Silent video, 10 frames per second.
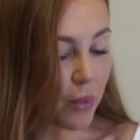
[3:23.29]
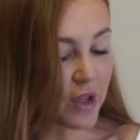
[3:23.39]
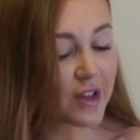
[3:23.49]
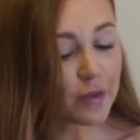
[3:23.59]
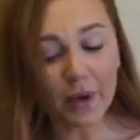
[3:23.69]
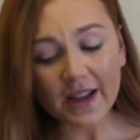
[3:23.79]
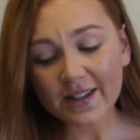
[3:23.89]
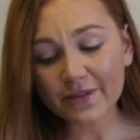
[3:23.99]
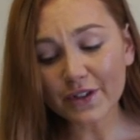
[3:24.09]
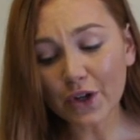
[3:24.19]
which is
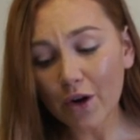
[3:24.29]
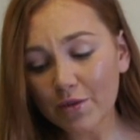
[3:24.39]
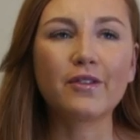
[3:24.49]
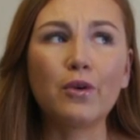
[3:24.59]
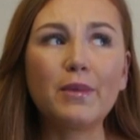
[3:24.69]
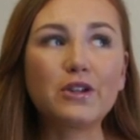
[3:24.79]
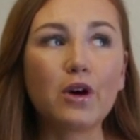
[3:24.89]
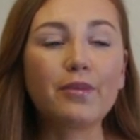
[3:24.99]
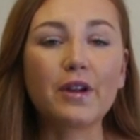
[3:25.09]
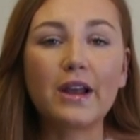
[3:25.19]
weird for tops because normally
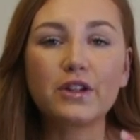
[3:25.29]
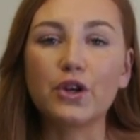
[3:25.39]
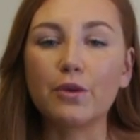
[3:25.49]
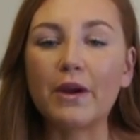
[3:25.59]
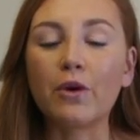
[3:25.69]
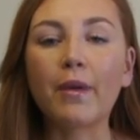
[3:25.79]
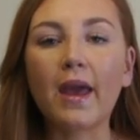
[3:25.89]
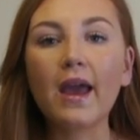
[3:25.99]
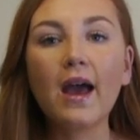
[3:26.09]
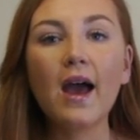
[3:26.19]
tops are like too big on
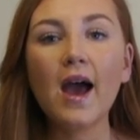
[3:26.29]
me.